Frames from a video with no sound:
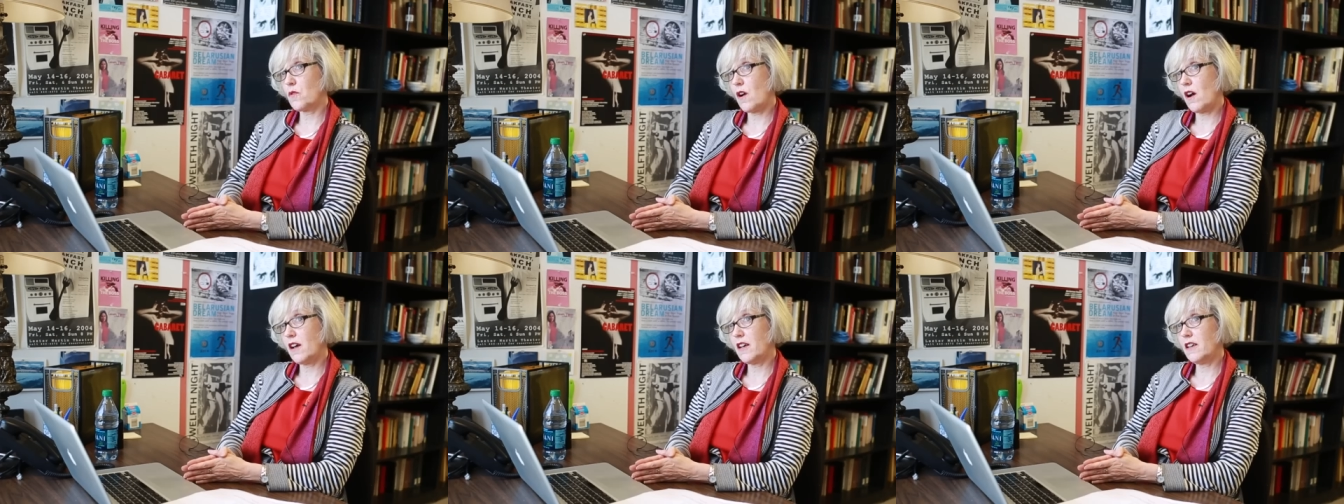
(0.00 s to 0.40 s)

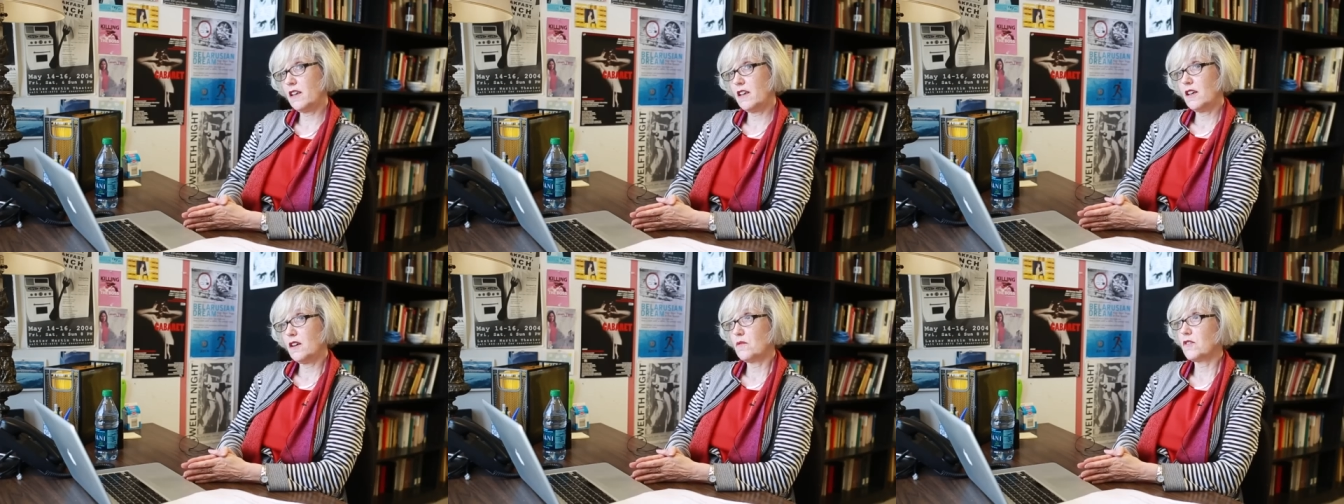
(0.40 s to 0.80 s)
Cry,
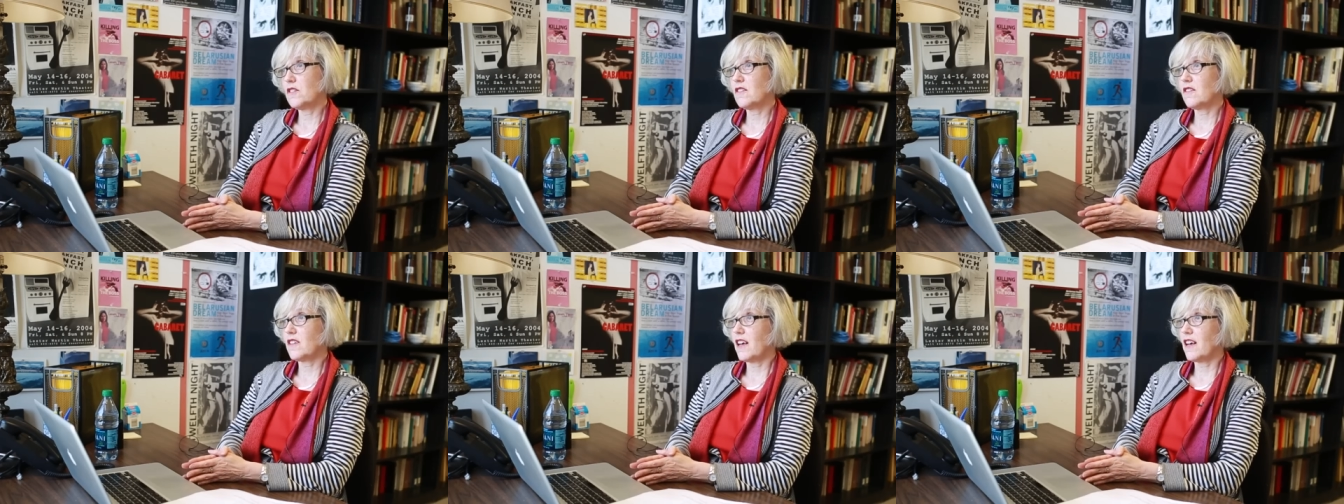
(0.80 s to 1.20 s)
which
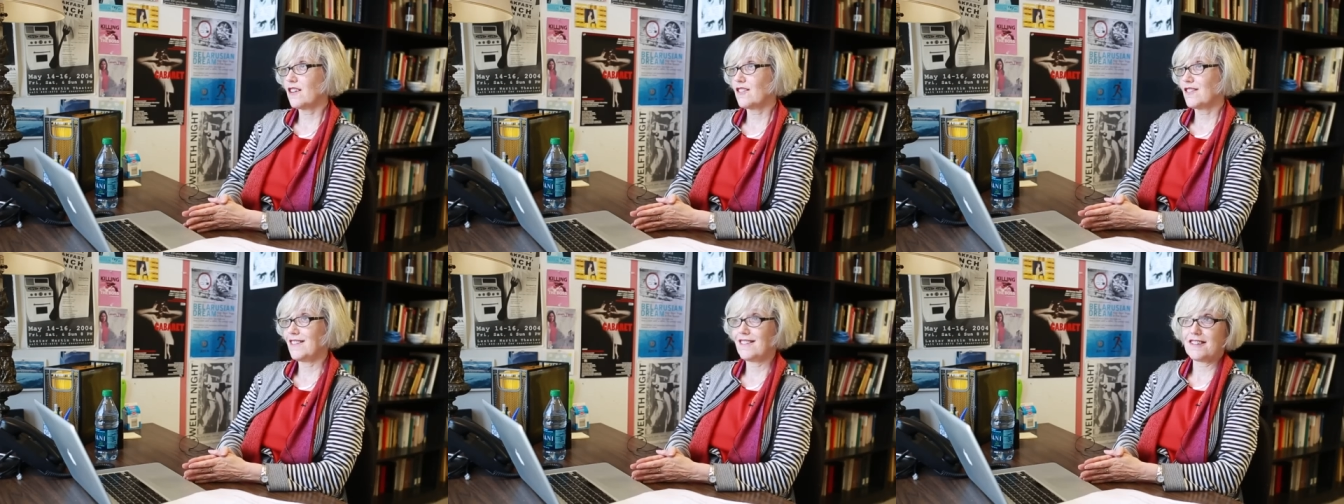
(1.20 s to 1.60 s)
is
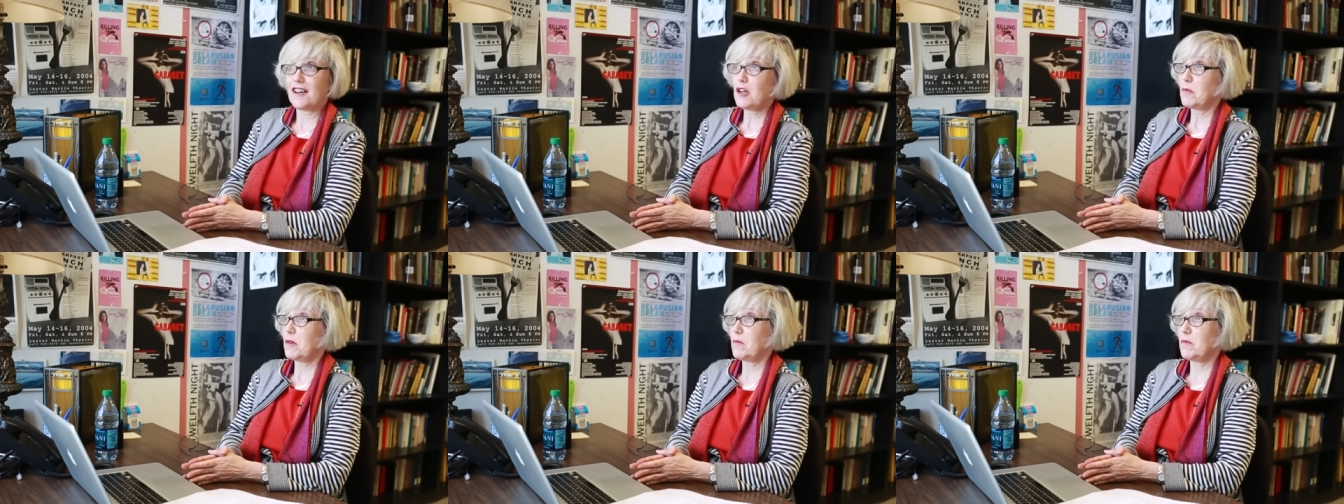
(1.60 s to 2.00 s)
actually, it's
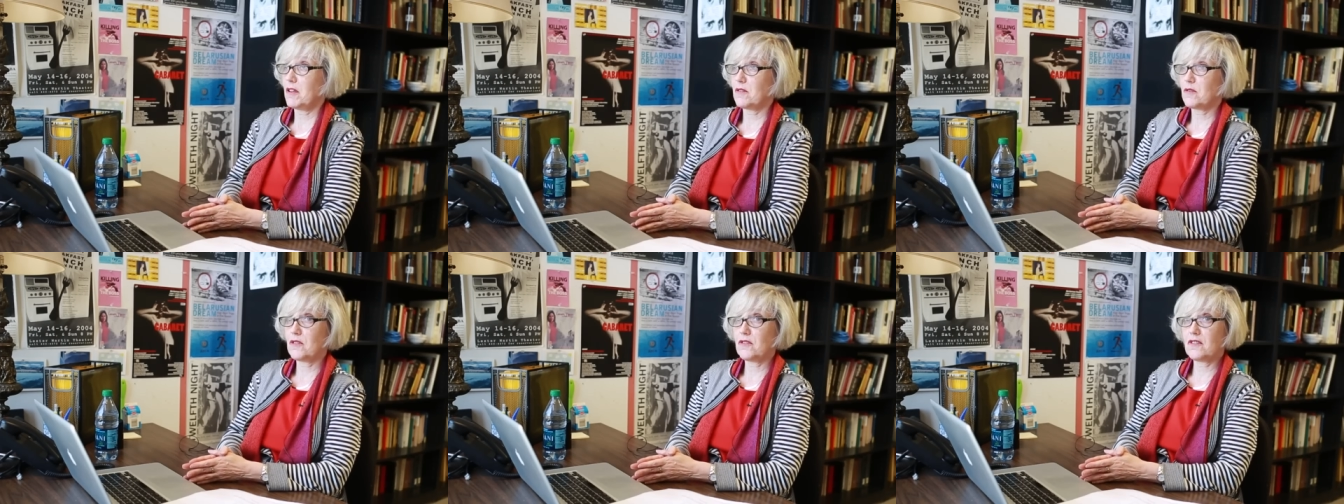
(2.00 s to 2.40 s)
not about
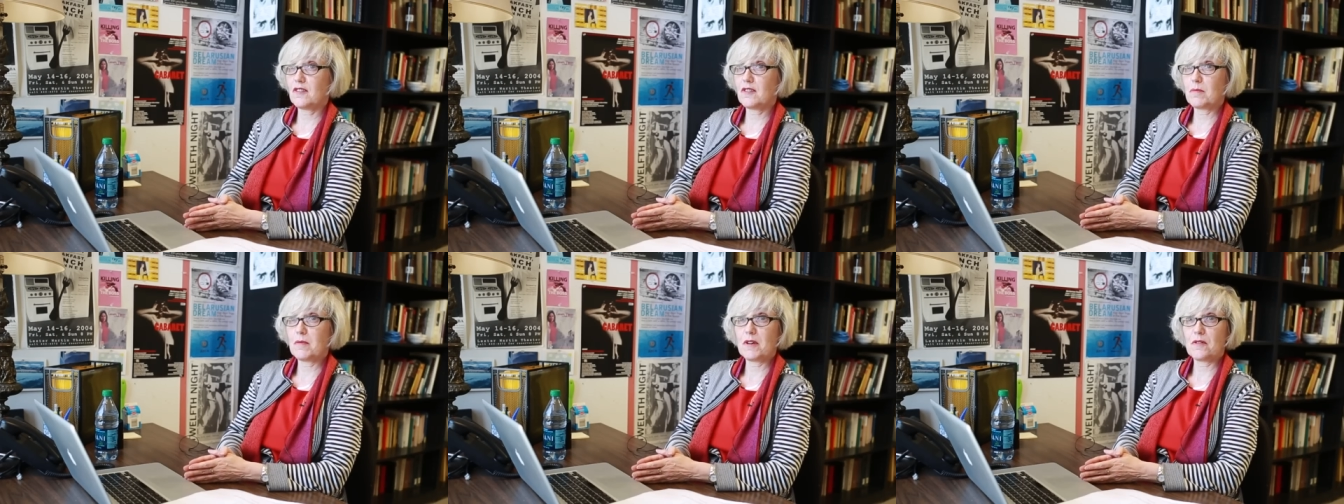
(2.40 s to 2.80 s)
Belarus,
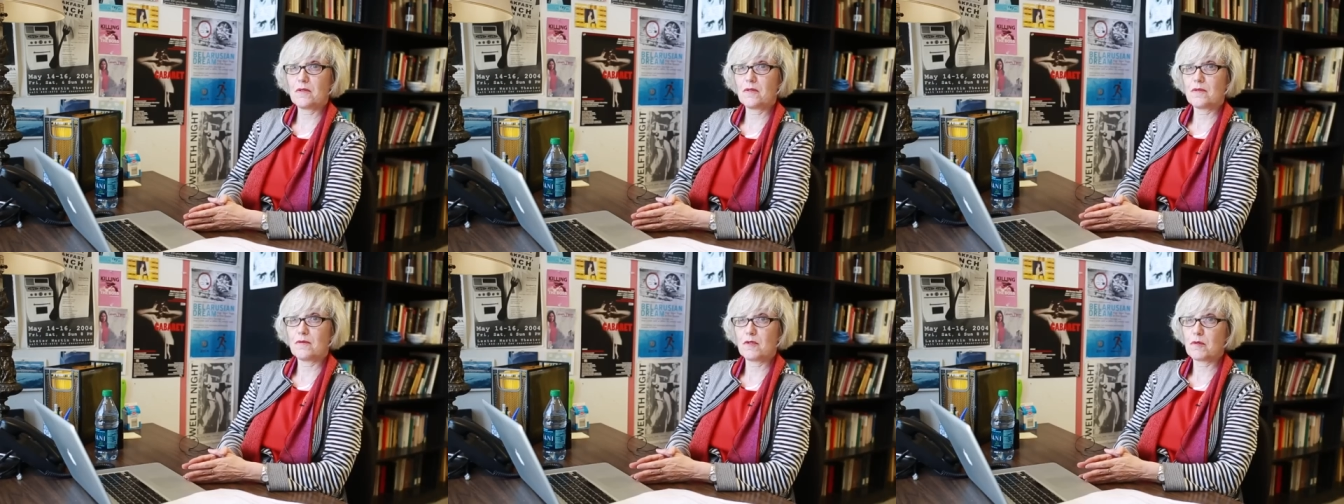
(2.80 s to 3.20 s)
it's about
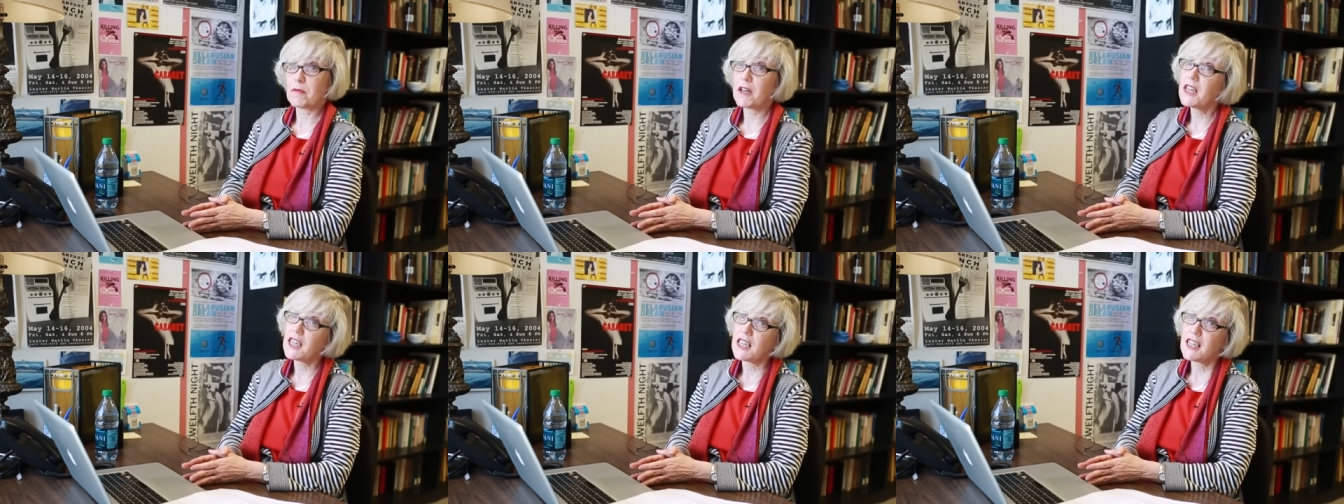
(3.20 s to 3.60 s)

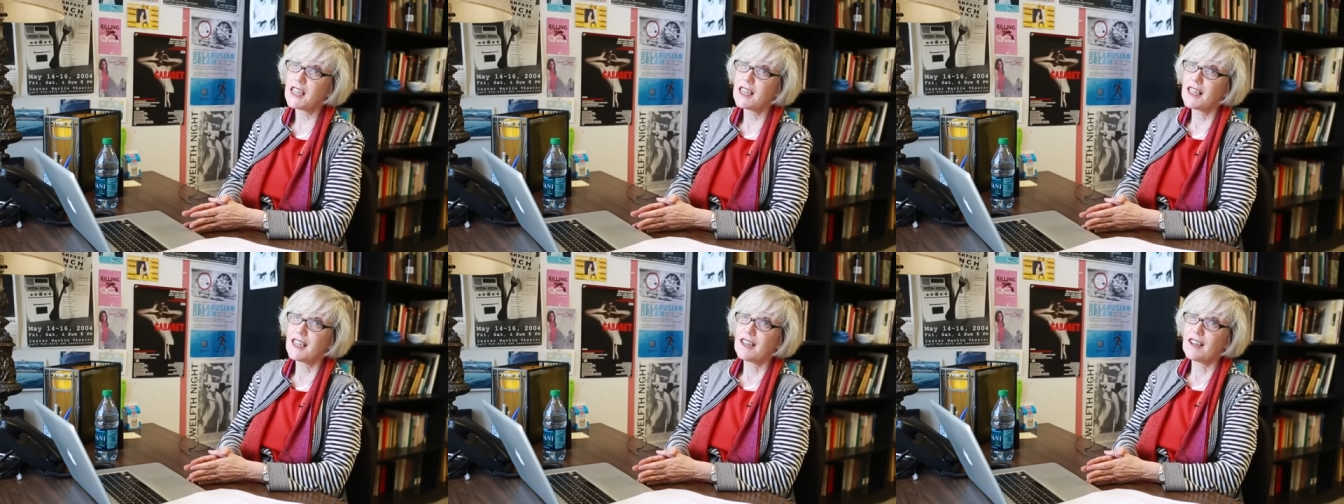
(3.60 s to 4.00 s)

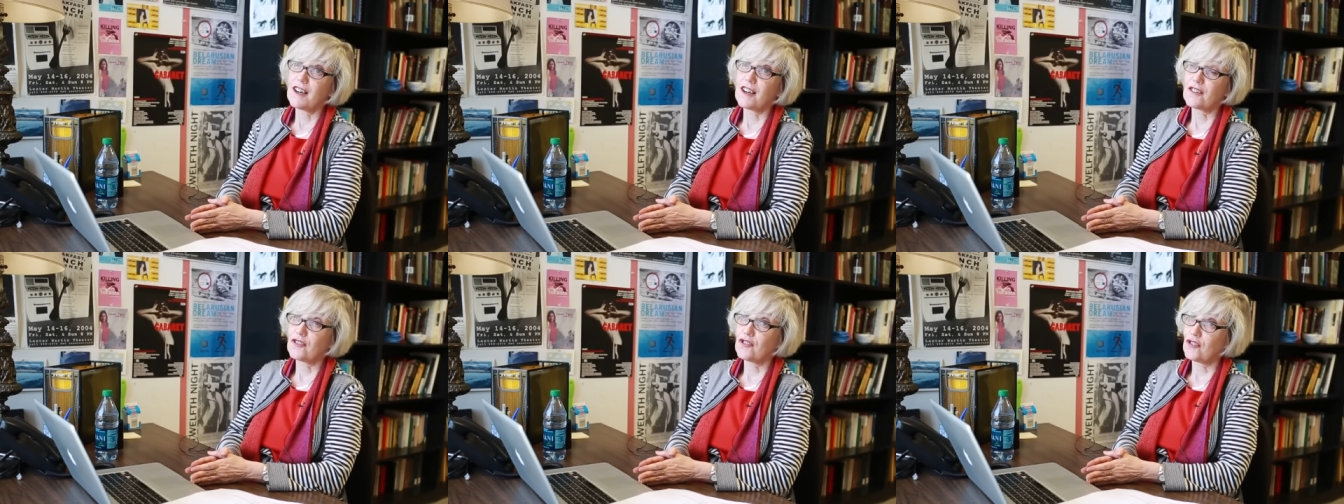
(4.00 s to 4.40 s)
Romania
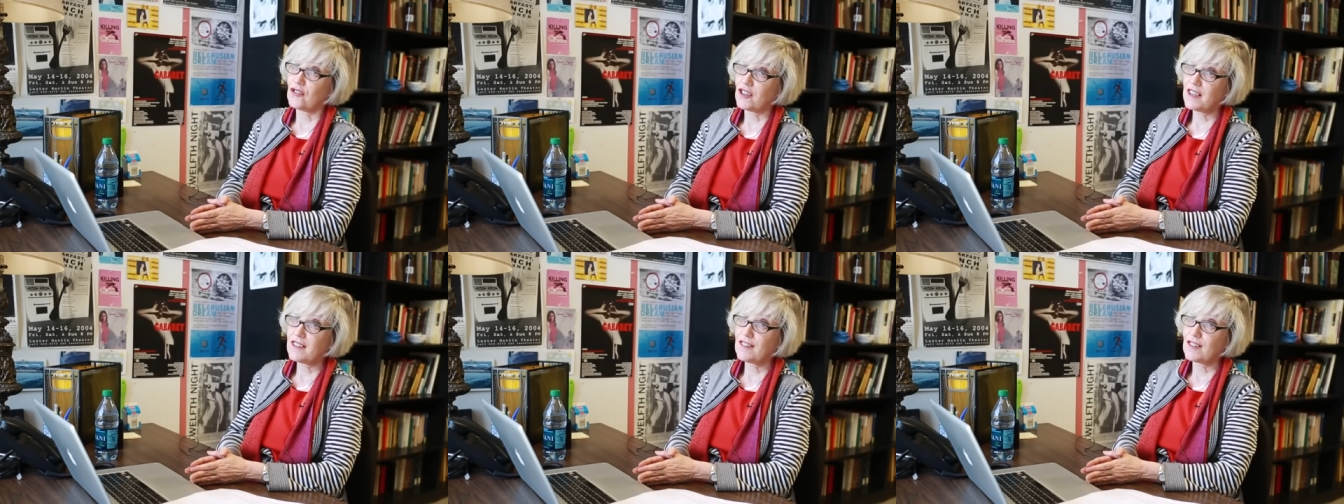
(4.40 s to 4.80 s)
under
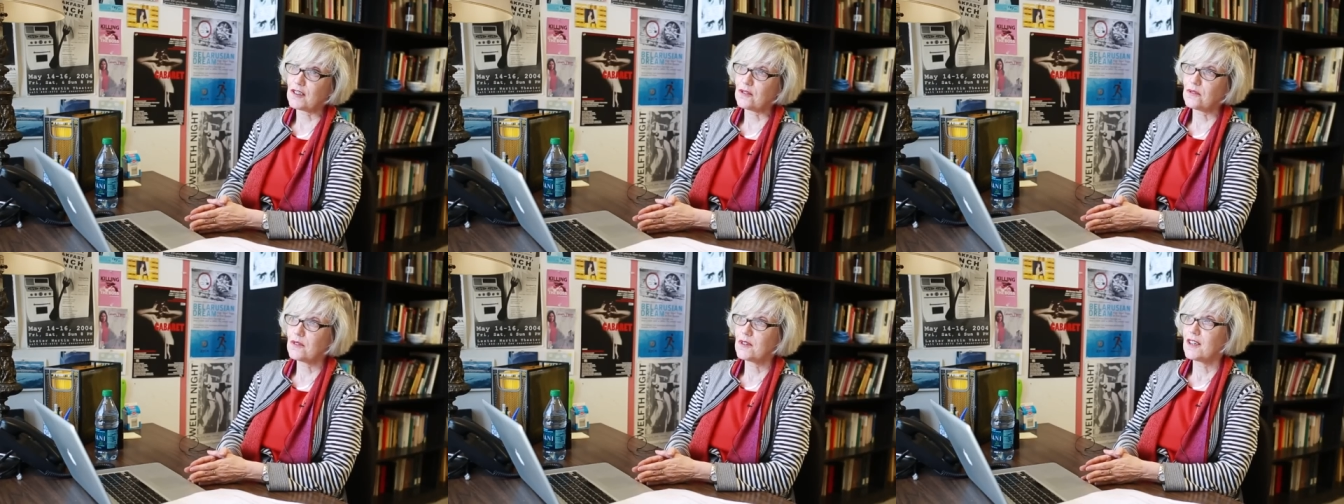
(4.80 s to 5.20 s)

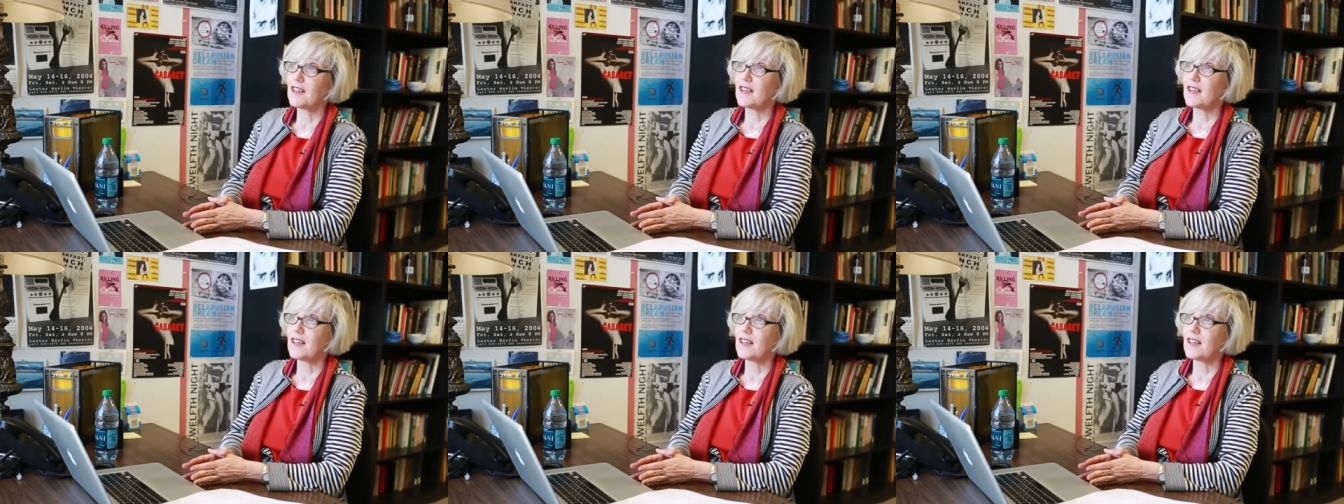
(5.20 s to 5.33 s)
Ceausescu.